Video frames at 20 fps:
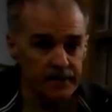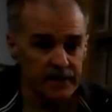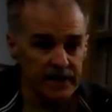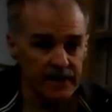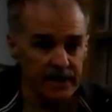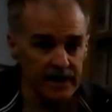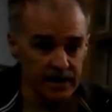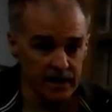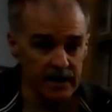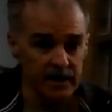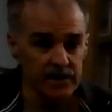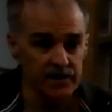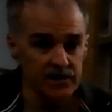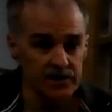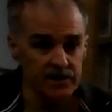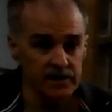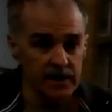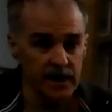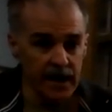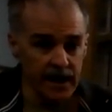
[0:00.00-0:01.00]
it
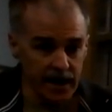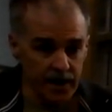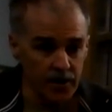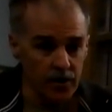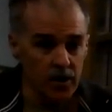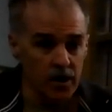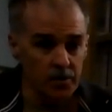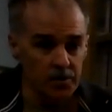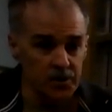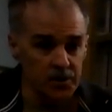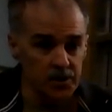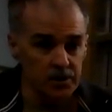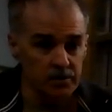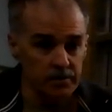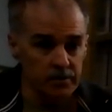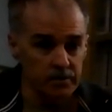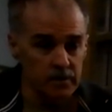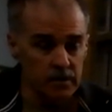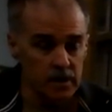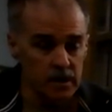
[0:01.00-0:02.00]
is an option,
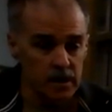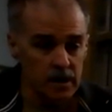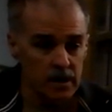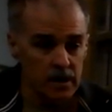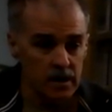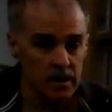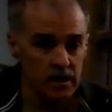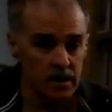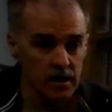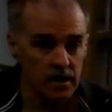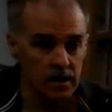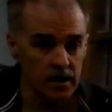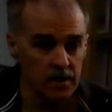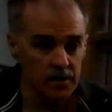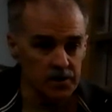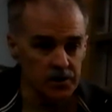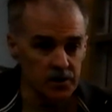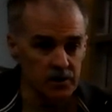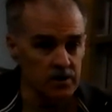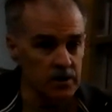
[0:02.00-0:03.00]

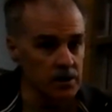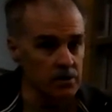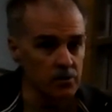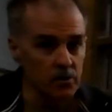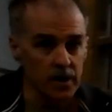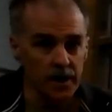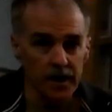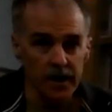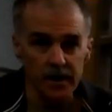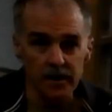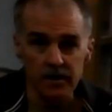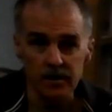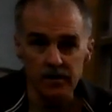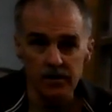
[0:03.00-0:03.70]
certainly one I